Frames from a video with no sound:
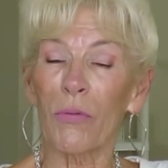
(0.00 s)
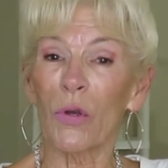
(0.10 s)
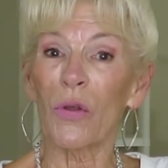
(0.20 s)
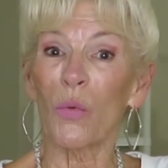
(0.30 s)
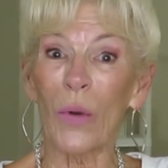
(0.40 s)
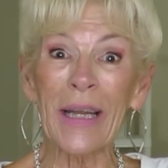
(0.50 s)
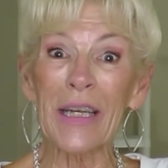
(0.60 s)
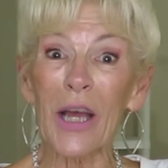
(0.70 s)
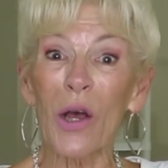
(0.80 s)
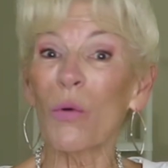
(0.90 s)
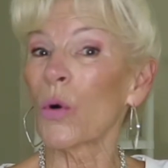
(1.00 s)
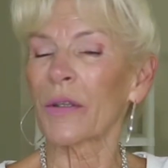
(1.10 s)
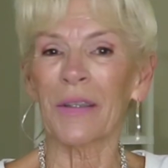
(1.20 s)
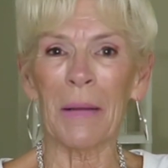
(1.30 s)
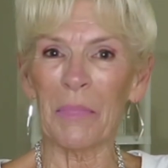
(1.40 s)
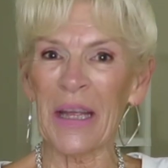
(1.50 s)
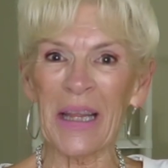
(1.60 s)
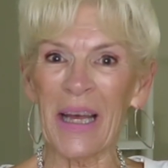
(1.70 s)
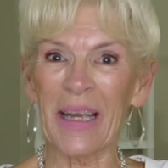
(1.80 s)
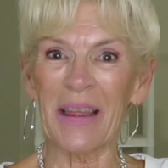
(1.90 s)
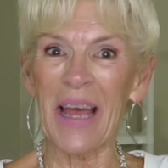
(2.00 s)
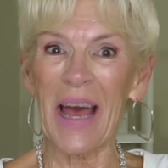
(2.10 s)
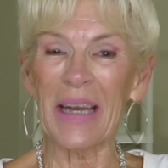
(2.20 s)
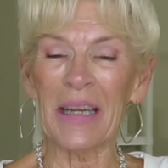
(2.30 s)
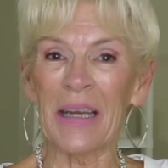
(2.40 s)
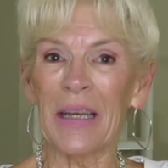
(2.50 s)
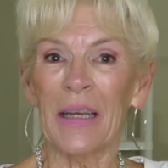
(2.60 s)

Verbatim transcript: through the window or something like that.